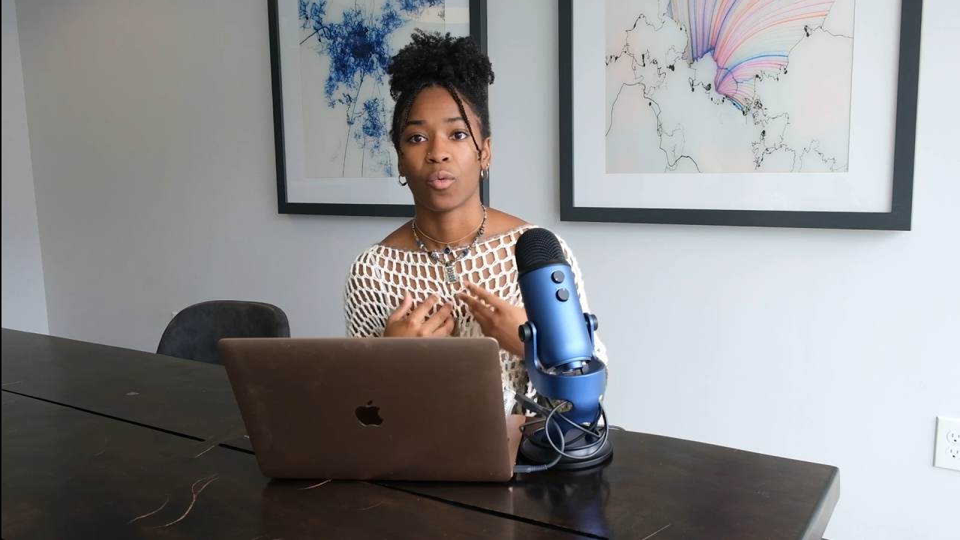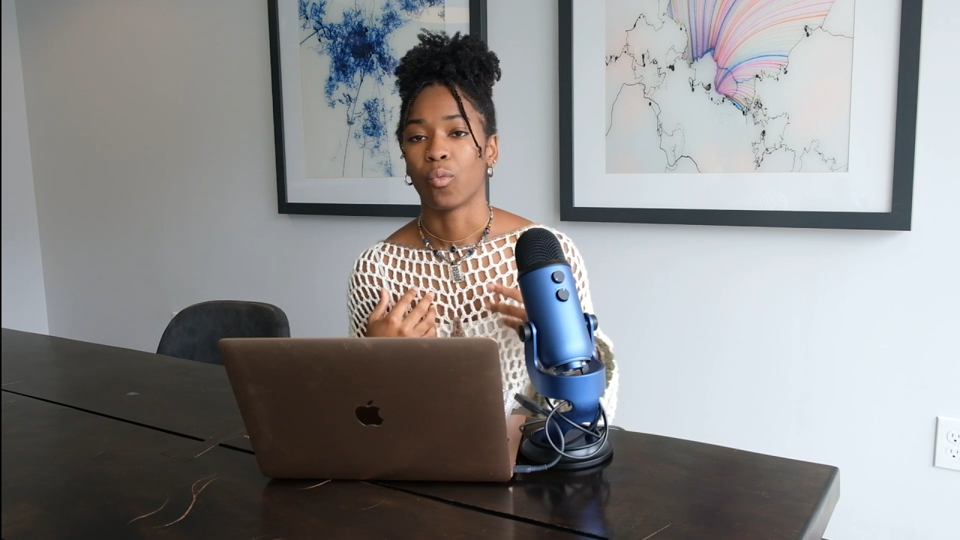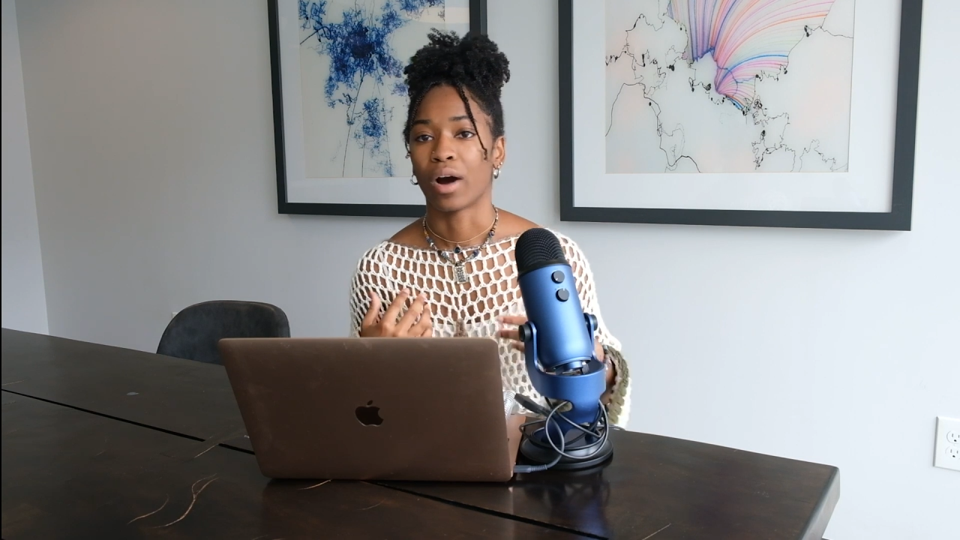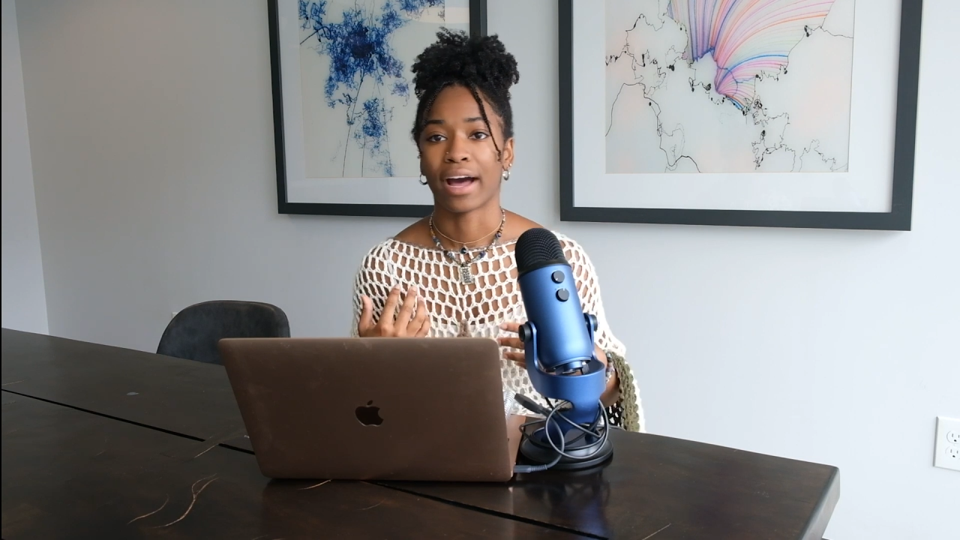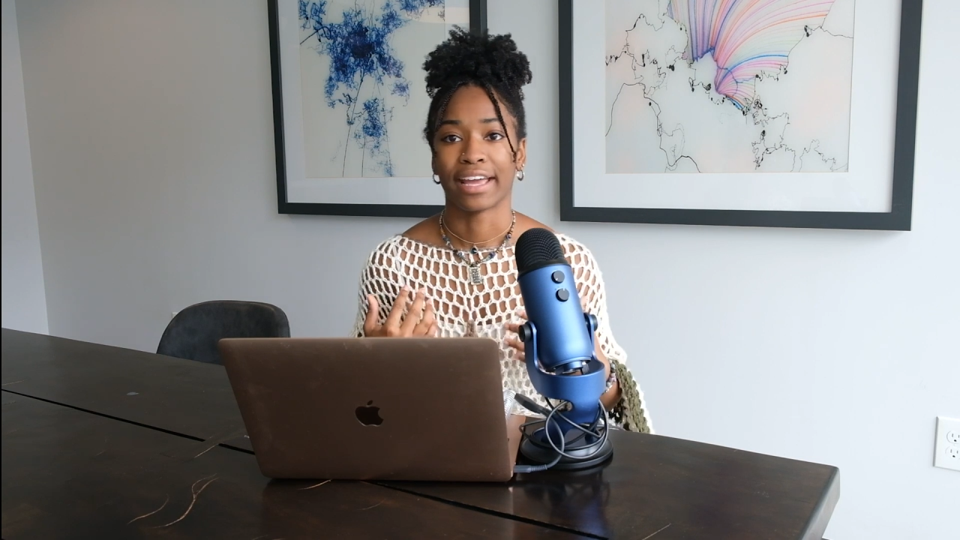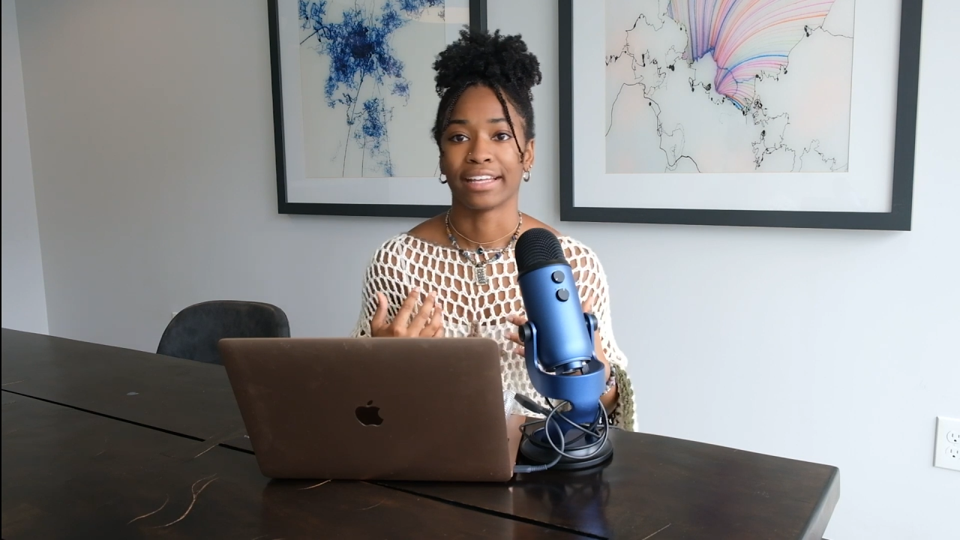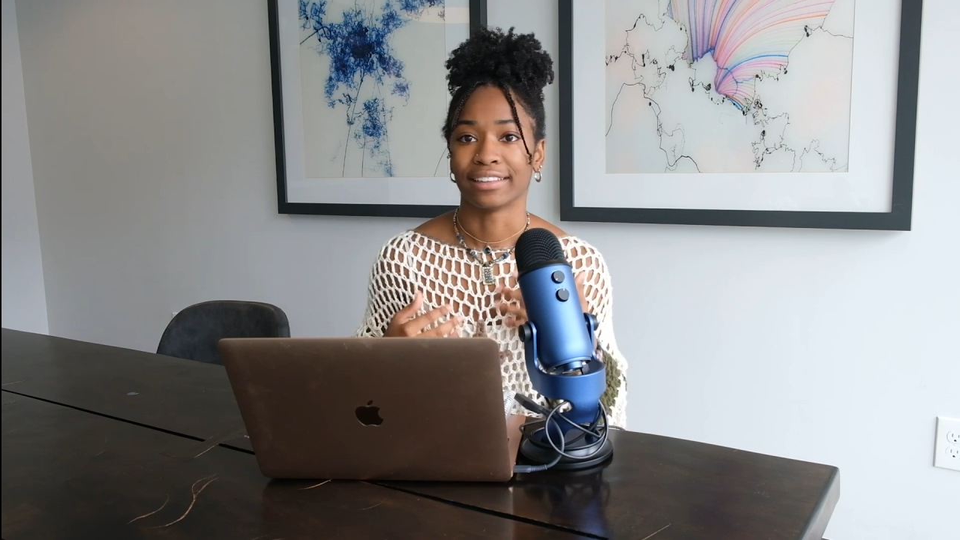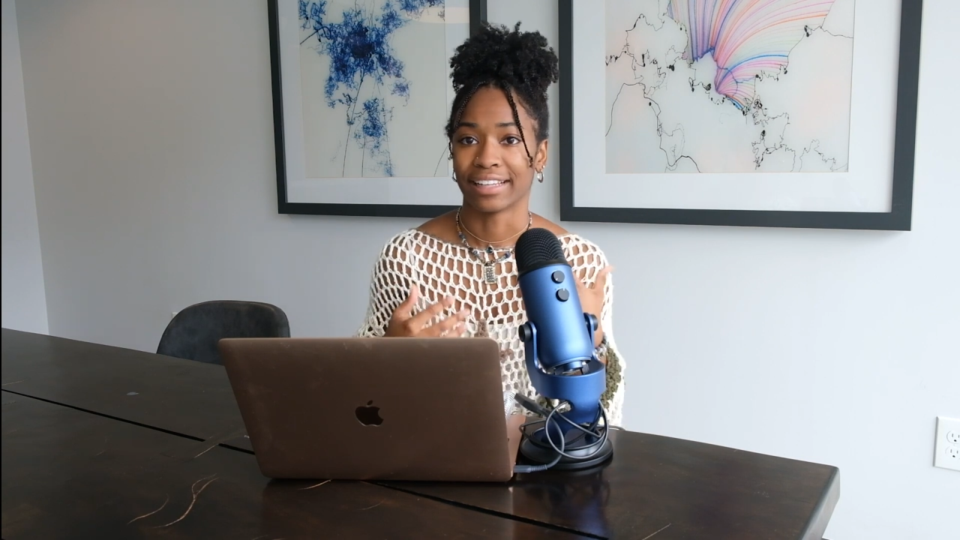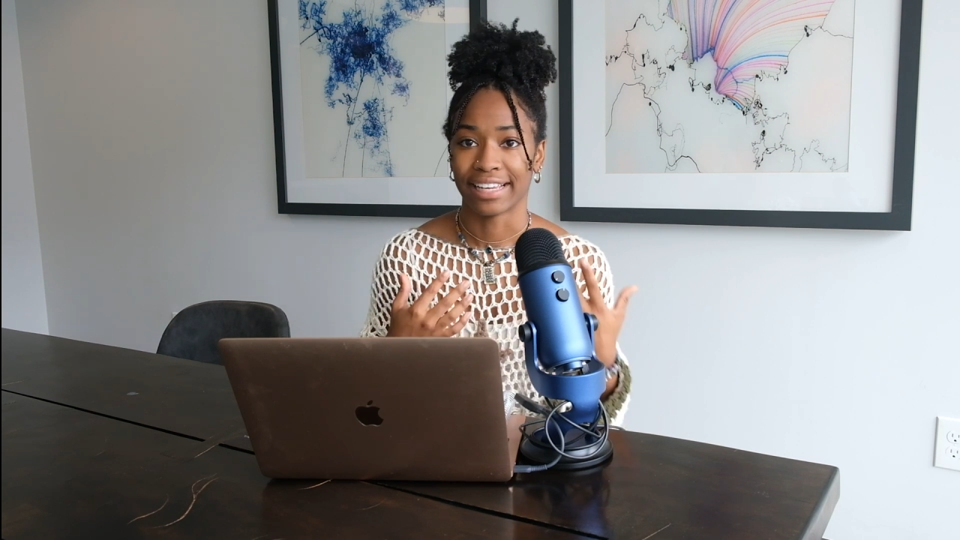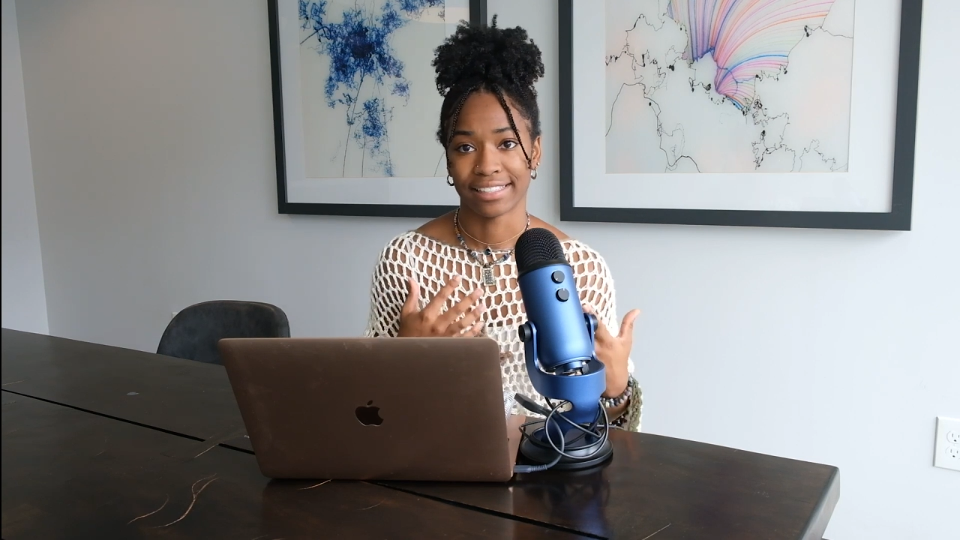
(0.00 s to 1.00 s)

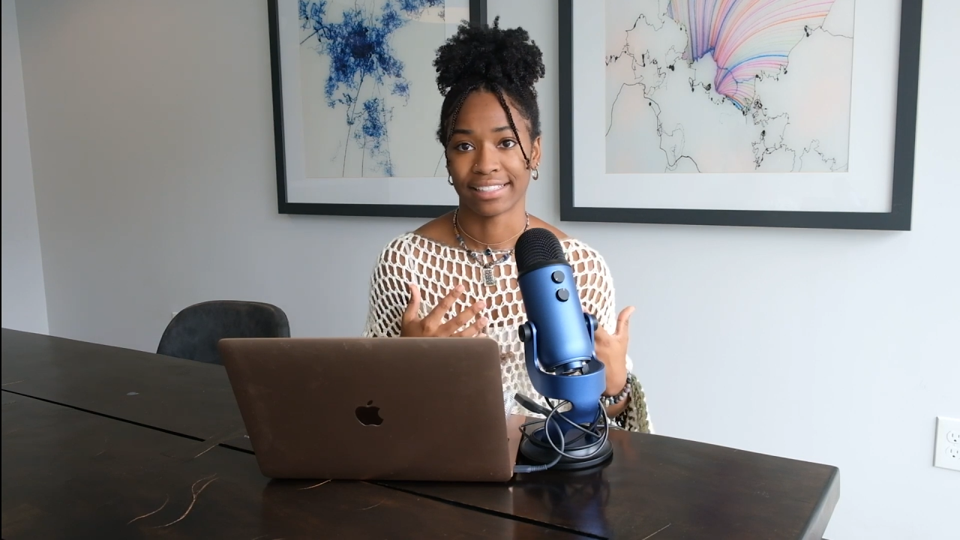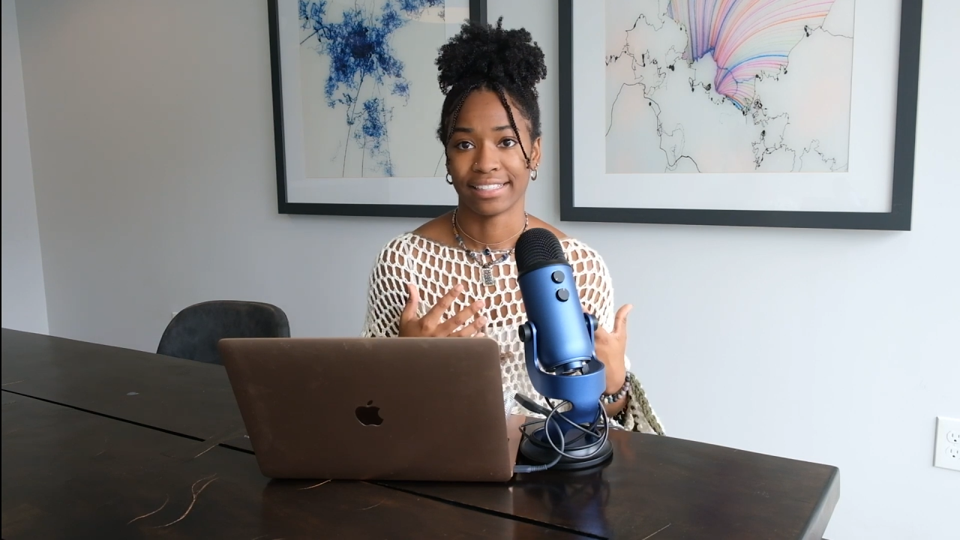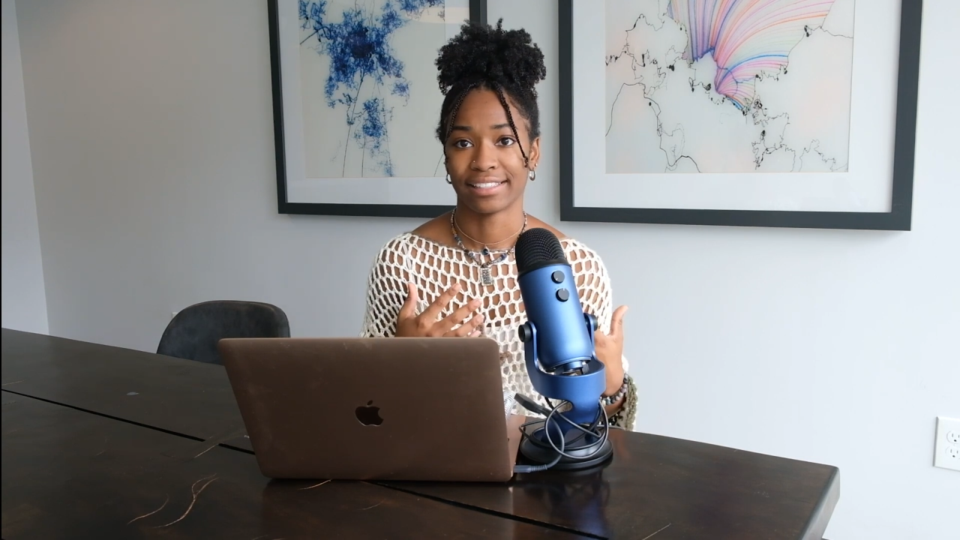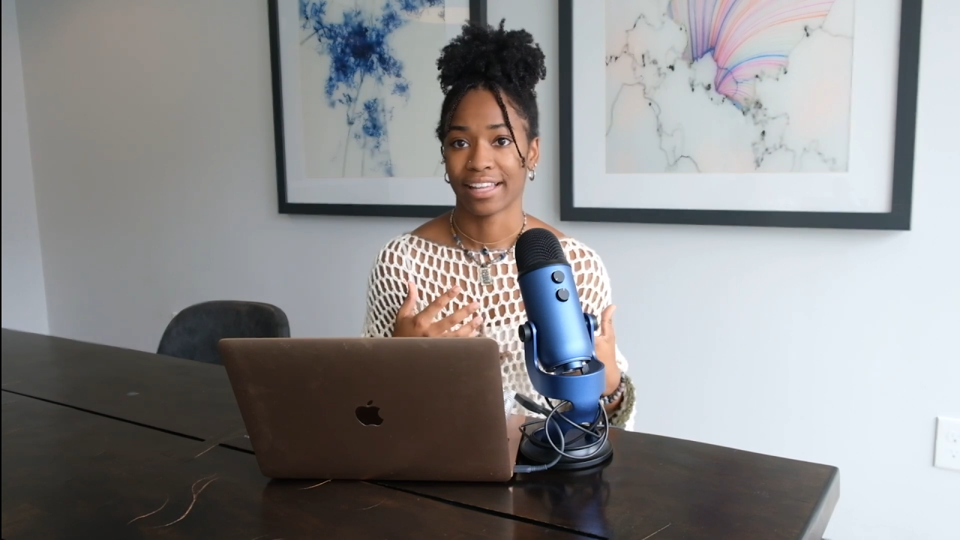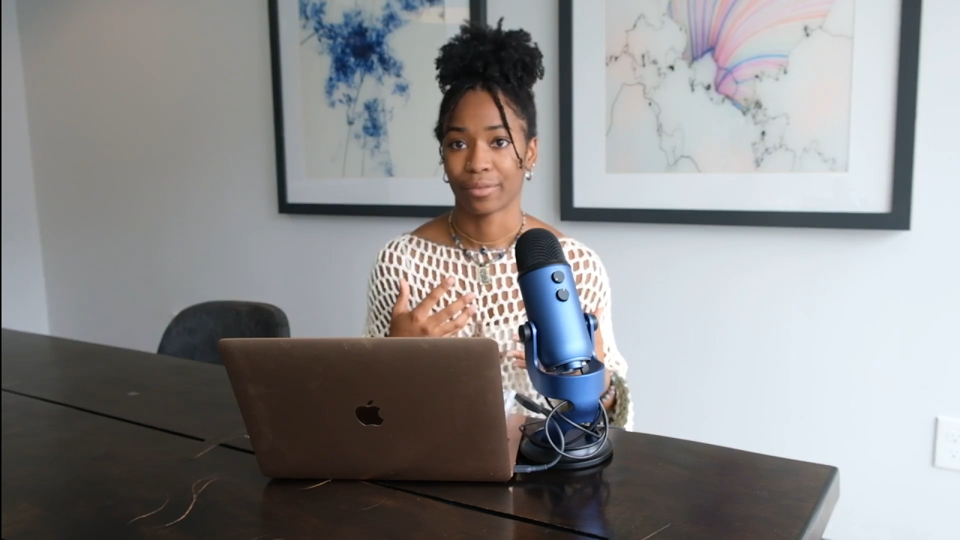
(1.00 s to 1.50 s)
white laces